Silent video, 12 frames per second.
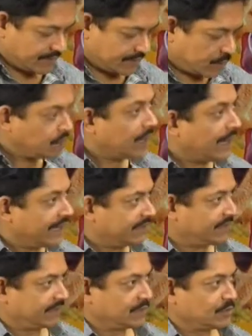good
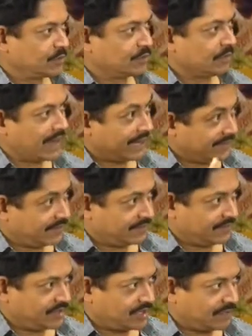length to my
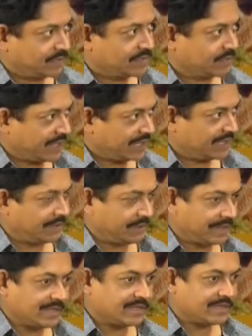chums, my
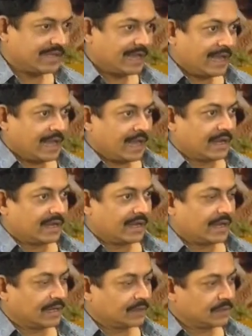teammates
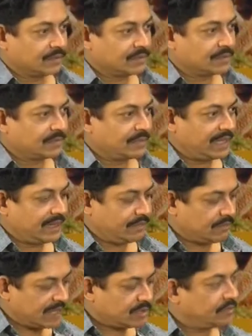uh, would be
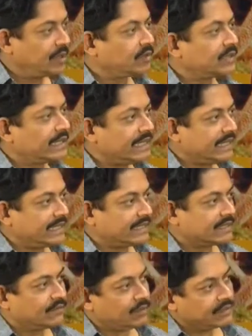much below the
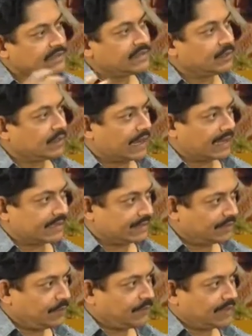knees for these new guys,
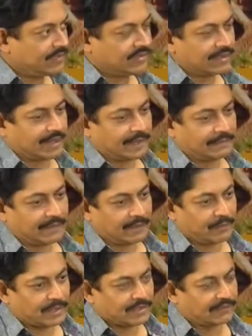you know, these uh,
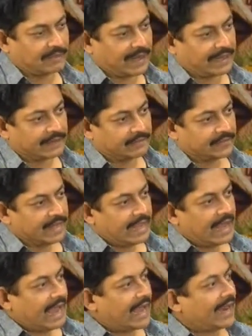opponents of mine.
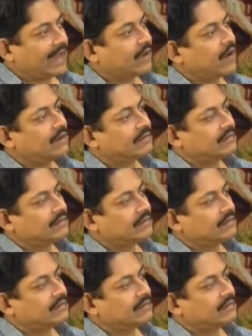And I got